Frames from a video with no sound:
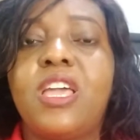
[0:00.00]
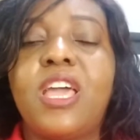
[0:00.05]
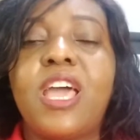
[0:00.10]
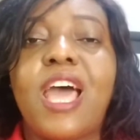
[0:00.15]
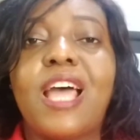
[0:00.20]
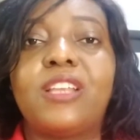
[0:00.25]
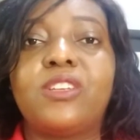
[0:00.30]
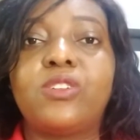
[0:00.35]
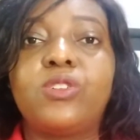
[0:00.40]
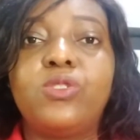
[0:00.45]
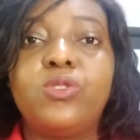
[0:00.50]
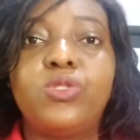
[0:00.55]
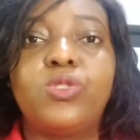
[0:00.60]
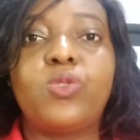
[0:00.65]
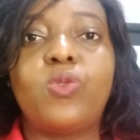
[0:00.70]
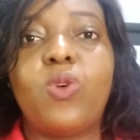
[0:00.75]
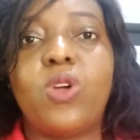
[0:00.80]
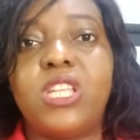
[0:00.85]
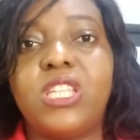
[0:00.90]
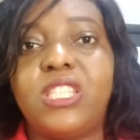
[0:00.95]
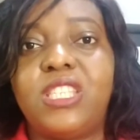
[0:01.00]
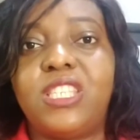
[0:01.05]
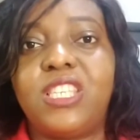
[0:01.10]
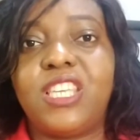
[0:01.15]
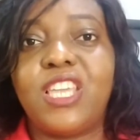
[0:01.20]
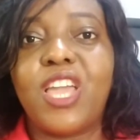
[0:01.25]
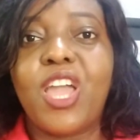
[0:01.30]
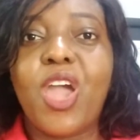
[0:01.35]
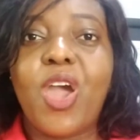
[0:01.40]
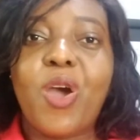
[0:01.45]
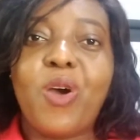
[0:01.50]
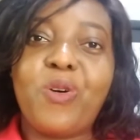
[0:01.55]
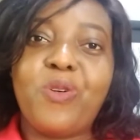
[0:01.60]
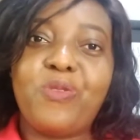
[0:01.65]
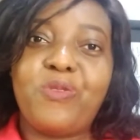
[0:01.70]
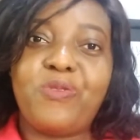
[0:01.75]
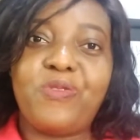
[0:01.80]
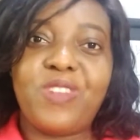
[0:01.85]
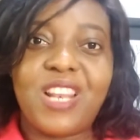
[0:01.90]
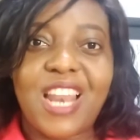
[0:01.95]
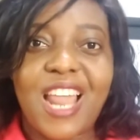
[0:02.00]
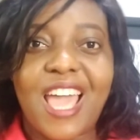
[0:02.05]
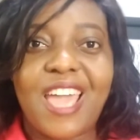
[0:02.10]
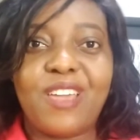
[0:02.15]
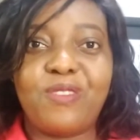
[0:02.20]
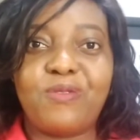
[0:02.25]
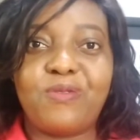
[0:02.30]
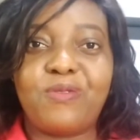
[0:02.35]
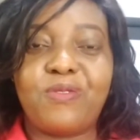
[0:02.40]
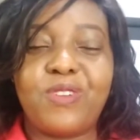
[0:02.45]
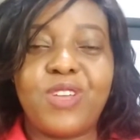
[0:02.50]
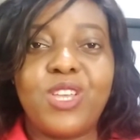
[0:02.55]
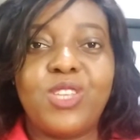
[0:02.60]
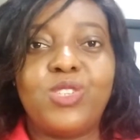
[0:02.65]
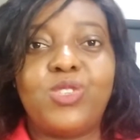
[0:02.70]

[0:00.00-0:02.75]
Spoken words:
and good quality of life.